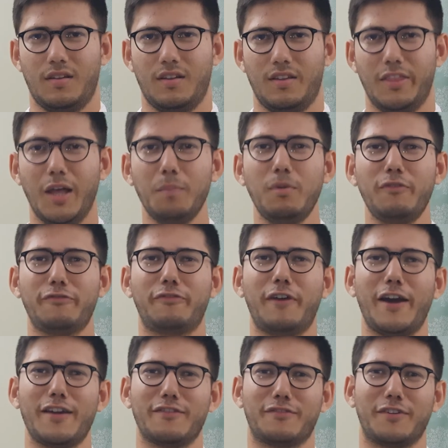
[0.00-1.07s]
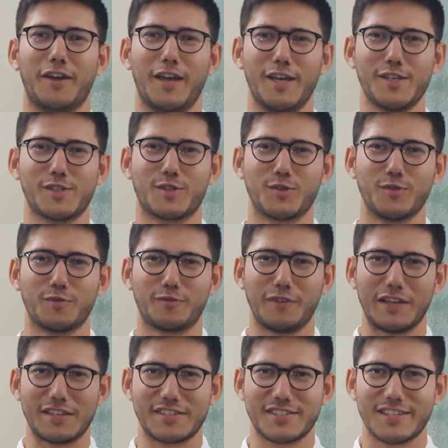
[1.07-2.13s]
Number 5 is Group
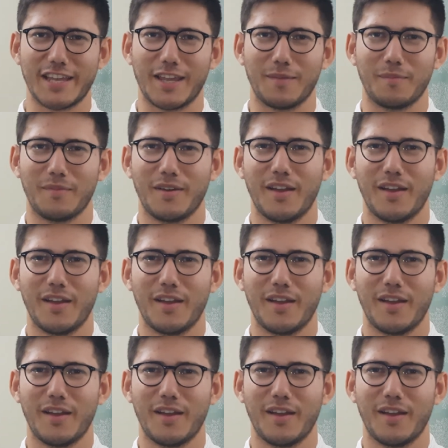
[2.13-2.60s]
FaceTime.